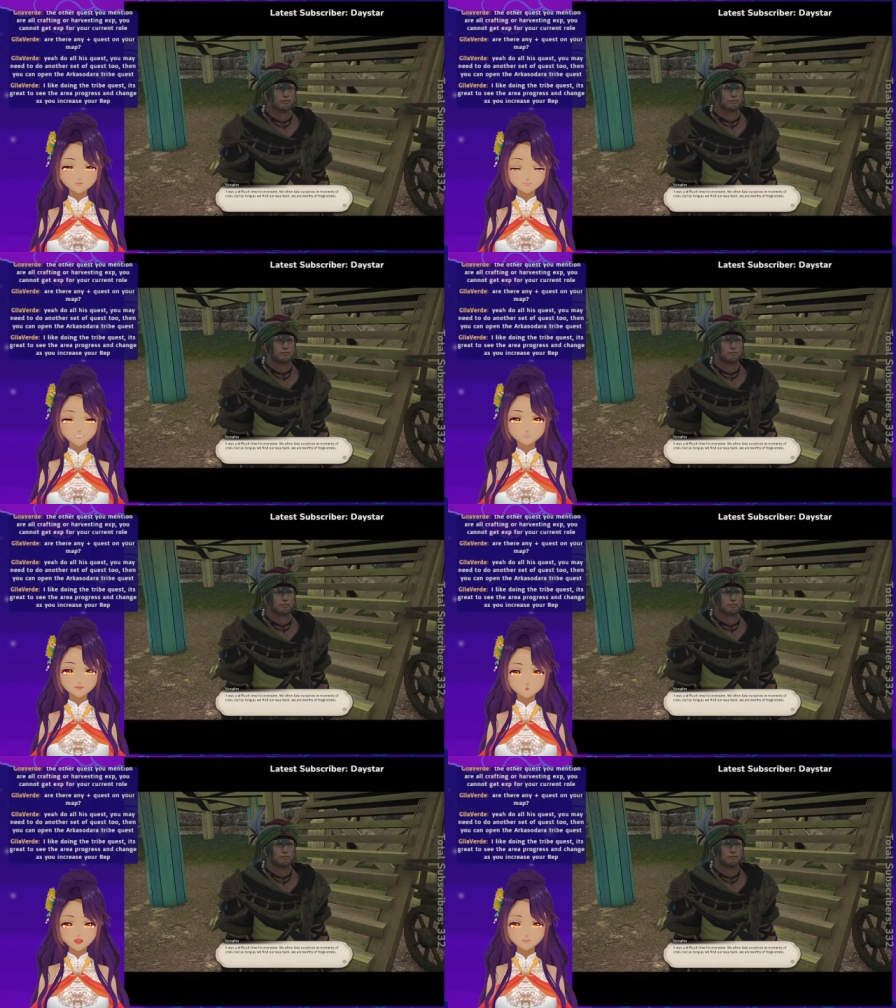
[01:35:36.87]
for
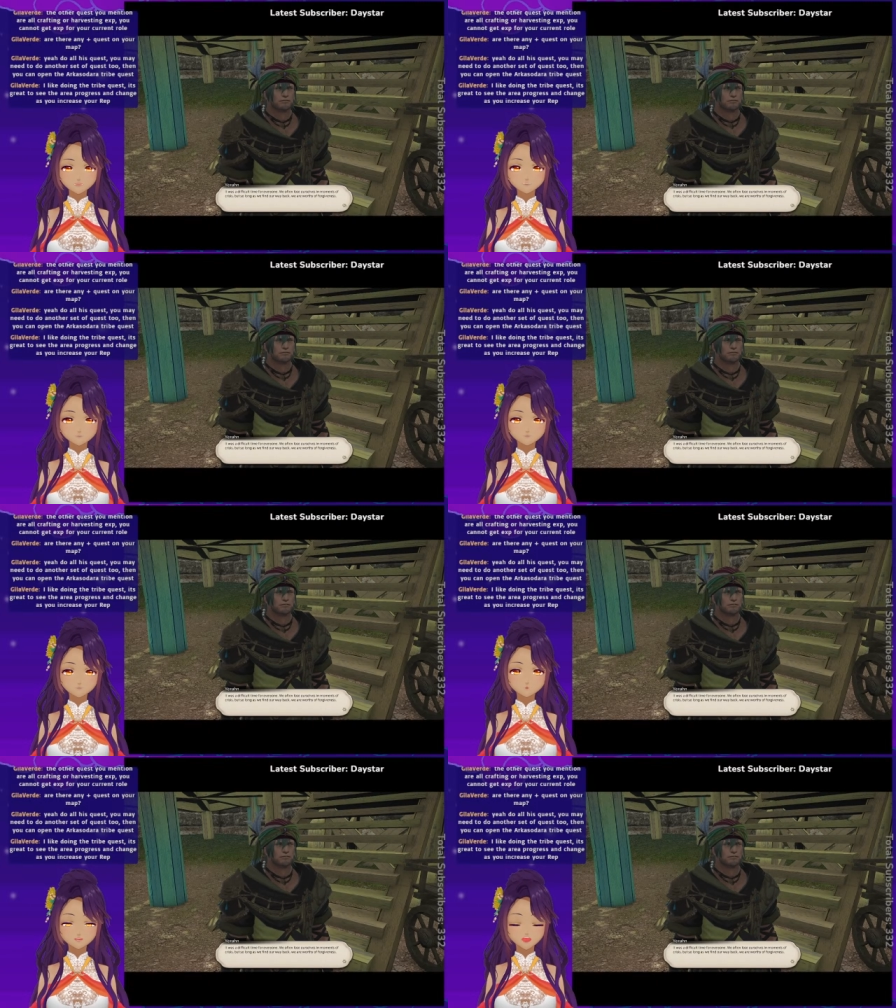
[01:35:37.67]
everyone.
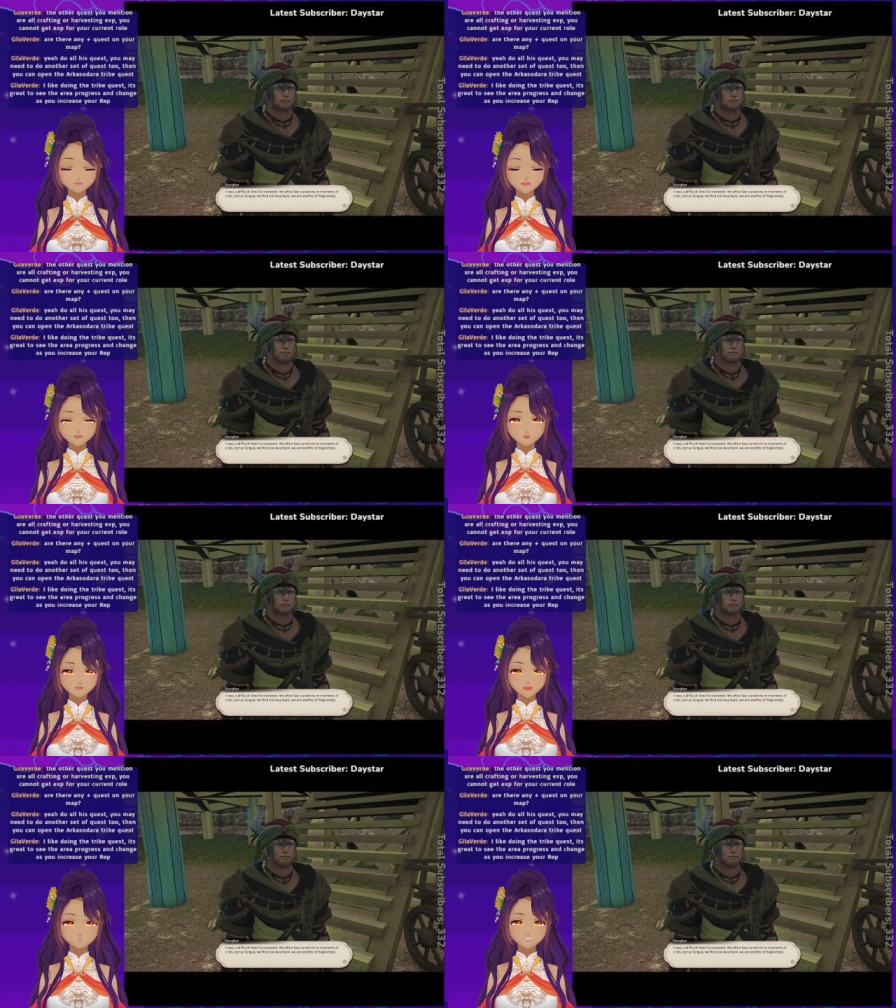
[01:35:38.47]
We often lose
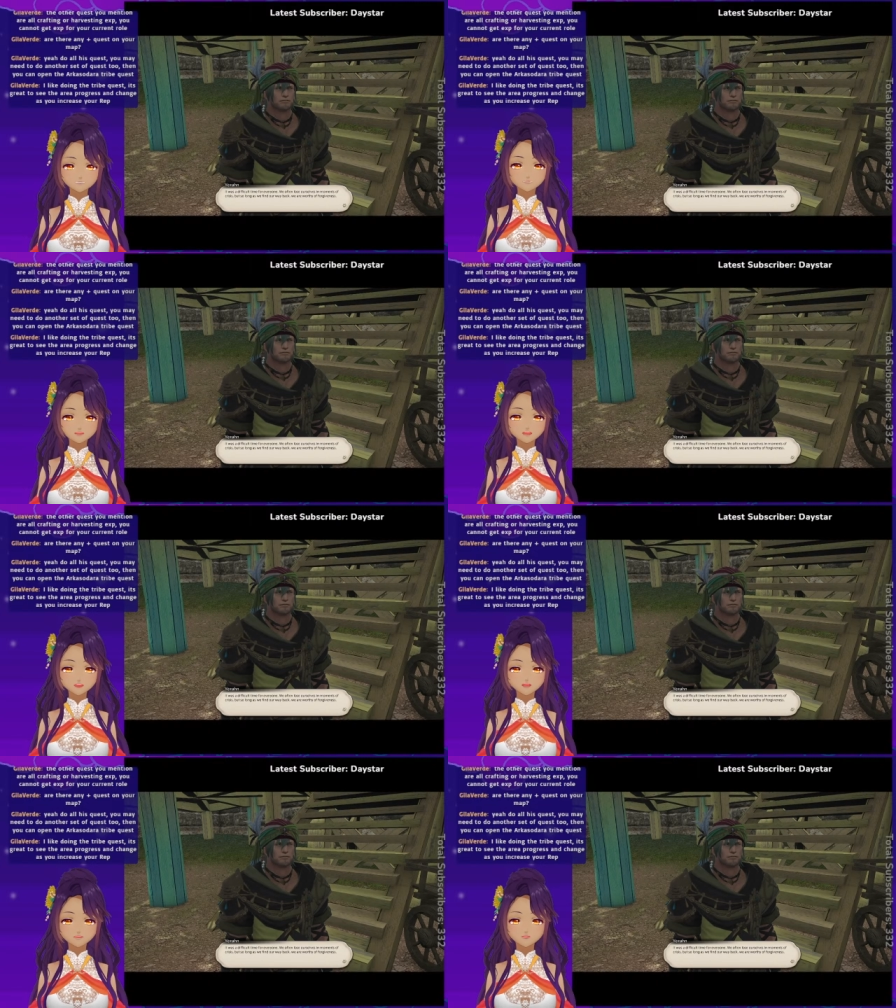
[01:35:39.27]
ourselves in the
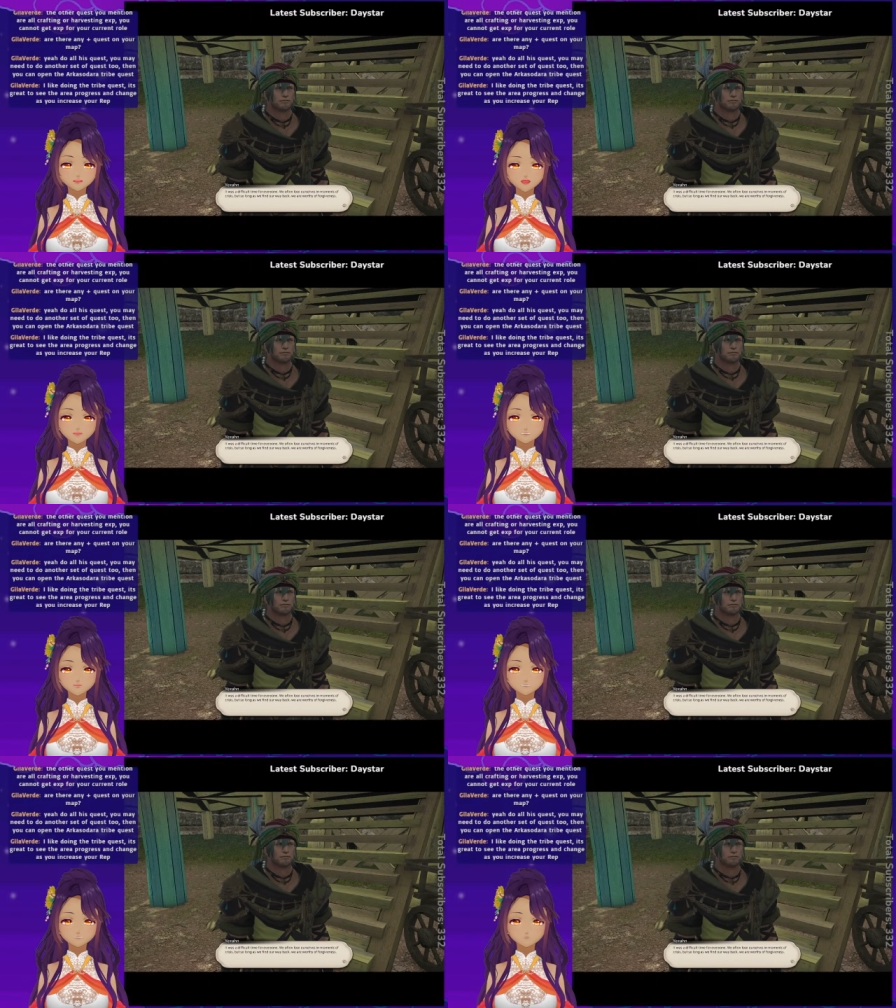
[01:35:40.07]
moments of
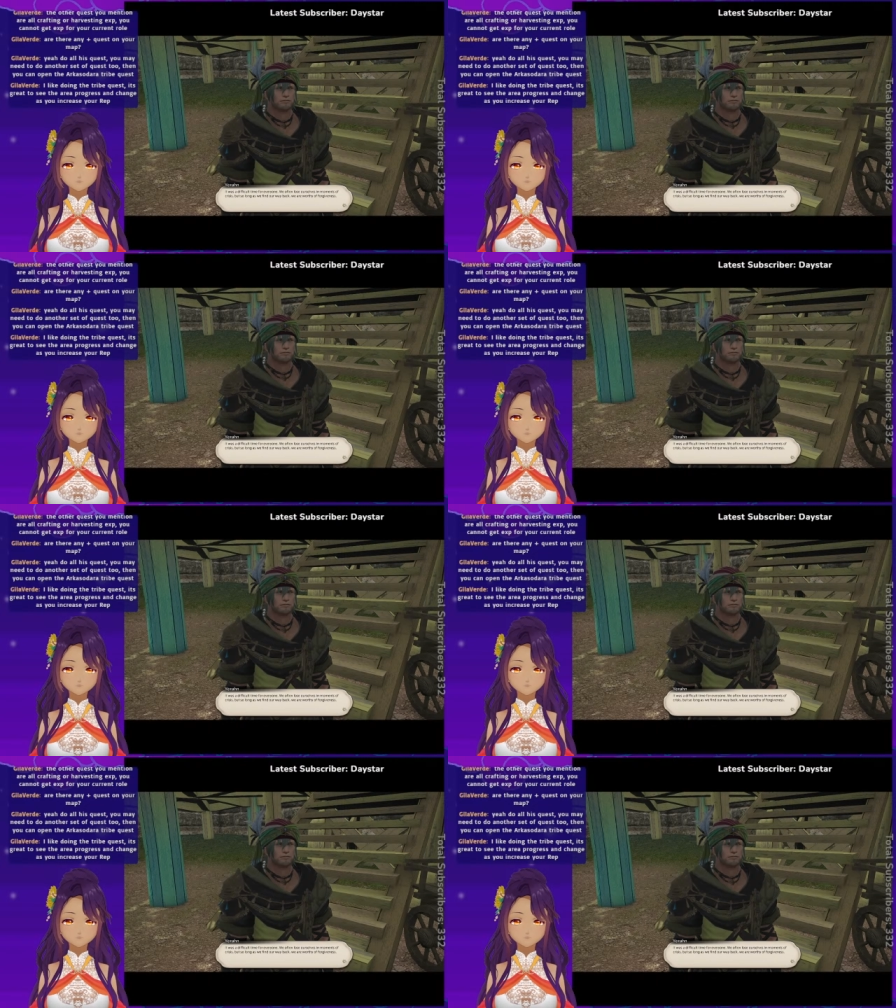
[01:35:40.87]
crisis,